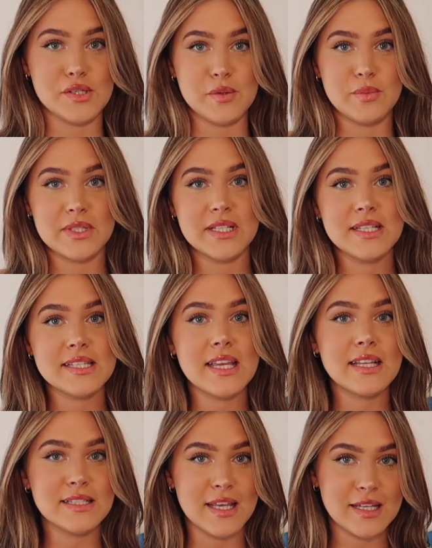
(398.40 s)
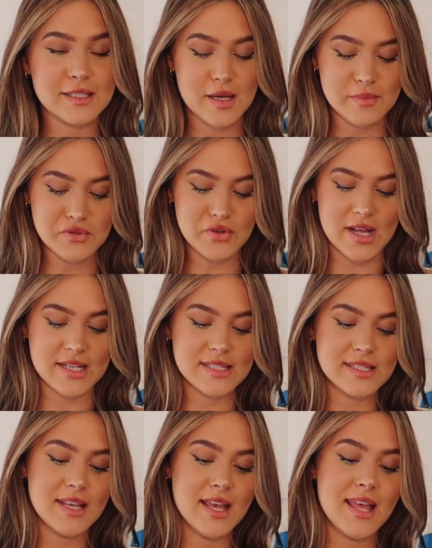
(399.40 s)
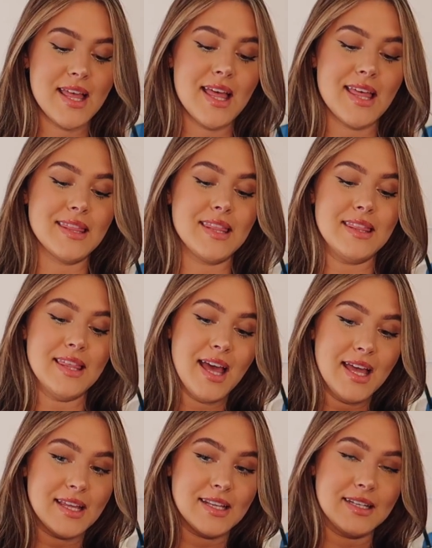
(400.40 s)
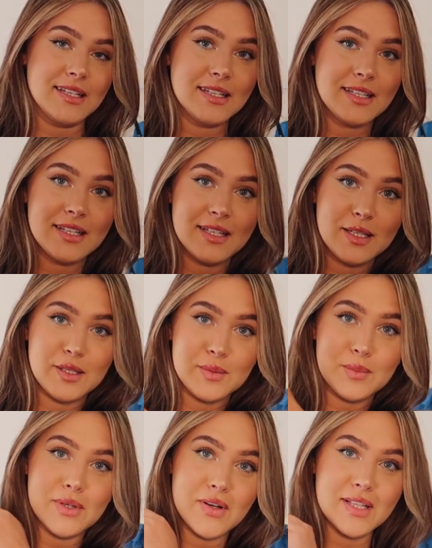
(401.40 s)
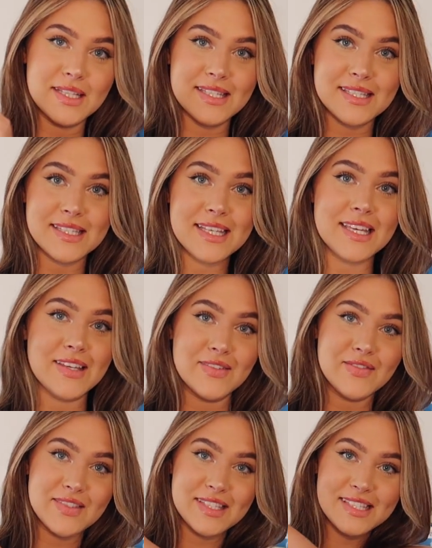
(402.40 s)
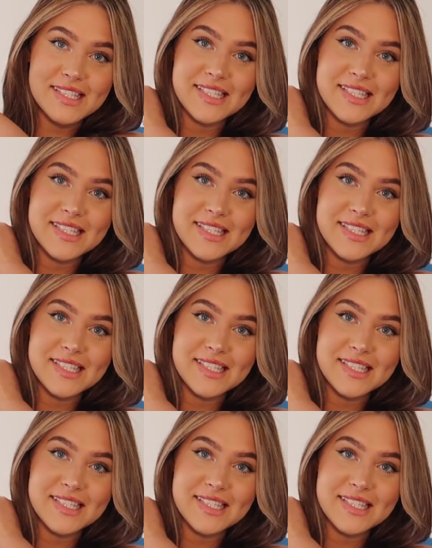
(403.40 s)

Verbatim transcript: So you put on this like tank top dress and then put on the sleeves.